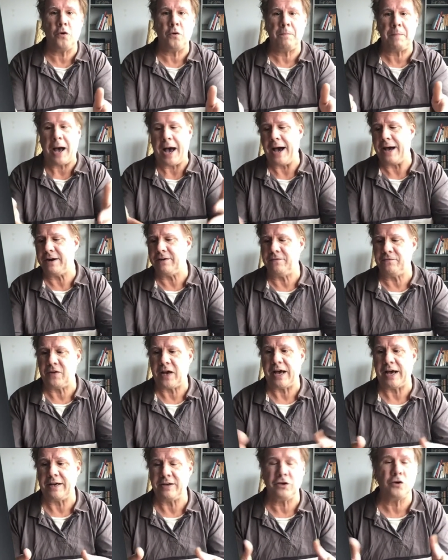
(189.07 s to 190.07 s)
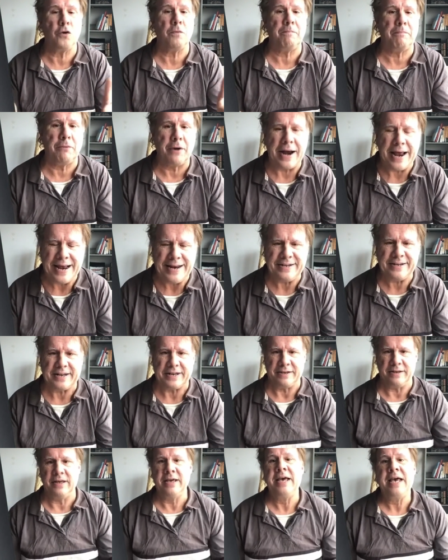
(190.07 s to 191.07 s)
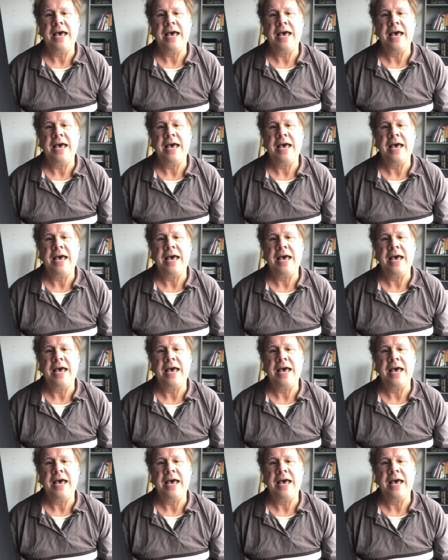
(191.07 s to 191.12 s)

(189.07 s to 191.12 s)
part of your branding,